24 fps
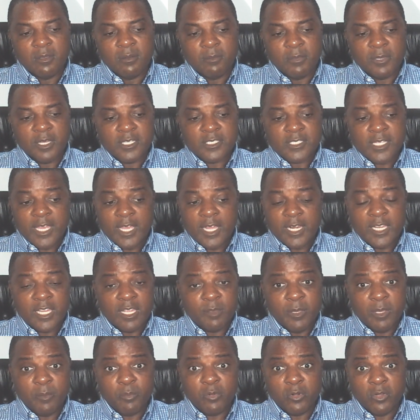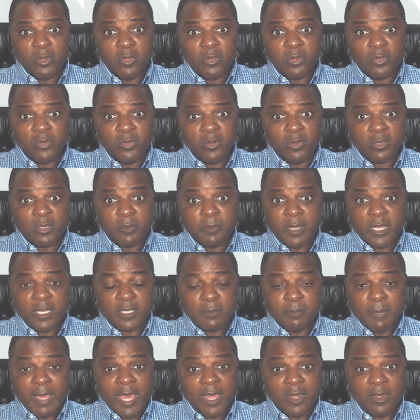Because I can let people know the truth about the
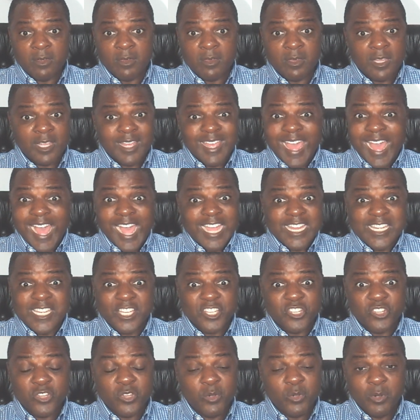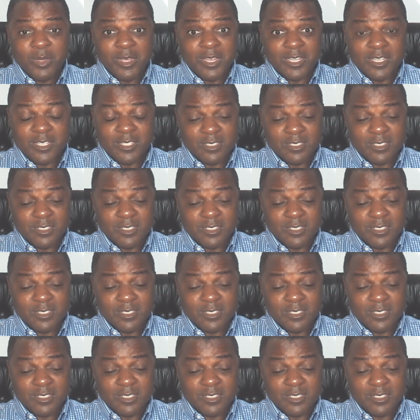matter. I didn't do it.